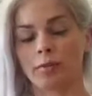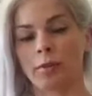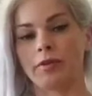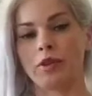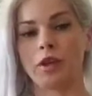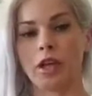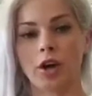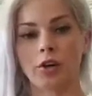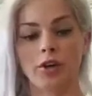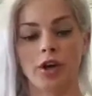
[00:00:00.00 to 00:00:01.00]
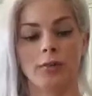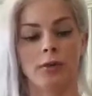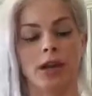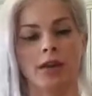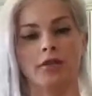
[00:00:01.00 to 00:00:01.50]
So I'm going to have 2 King Arthur and I'm
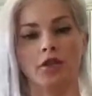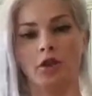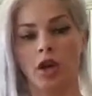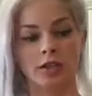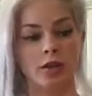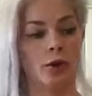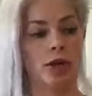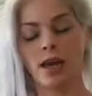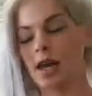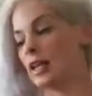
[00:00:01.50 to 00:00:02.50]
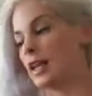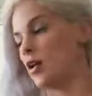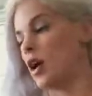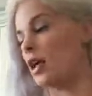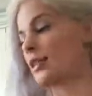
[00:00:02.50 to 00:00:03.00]
going to have 2 Costco bread.
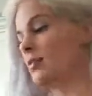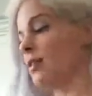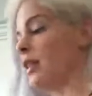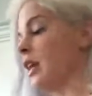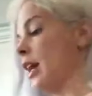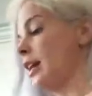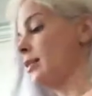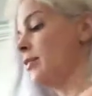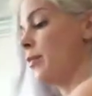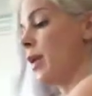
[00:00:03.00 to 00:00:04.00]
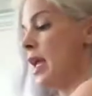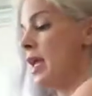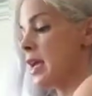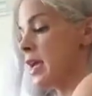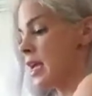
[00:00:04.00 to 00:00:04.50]
Now, typically I
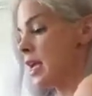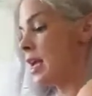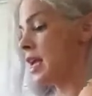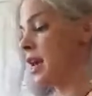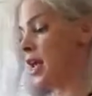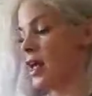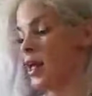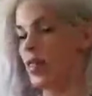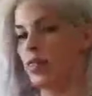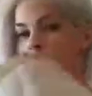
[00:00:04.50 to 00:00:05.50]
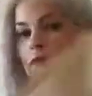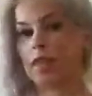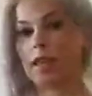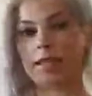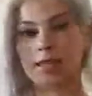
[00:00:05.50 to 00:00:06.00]
bake in
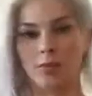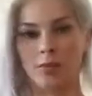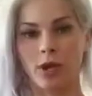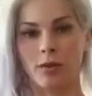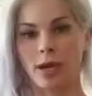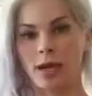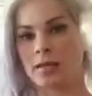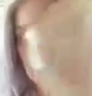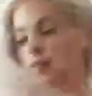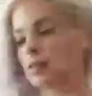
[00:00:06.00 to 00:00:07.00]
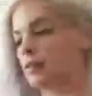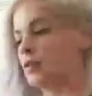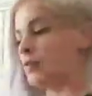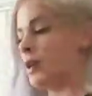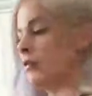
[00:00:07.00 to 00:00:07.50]
these bread pans.
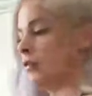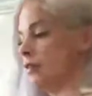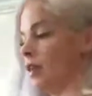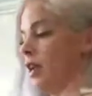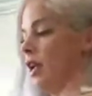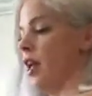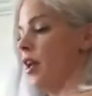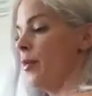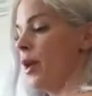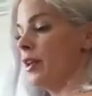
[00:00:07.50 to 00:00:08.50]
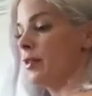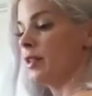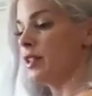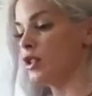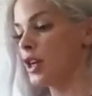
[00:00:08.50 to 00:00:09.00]
Those are my favorite, but
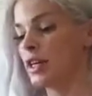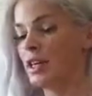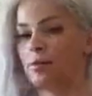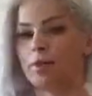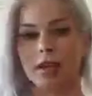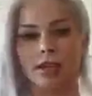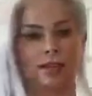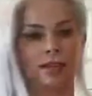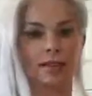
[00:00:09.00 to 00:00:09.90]
to try to keep things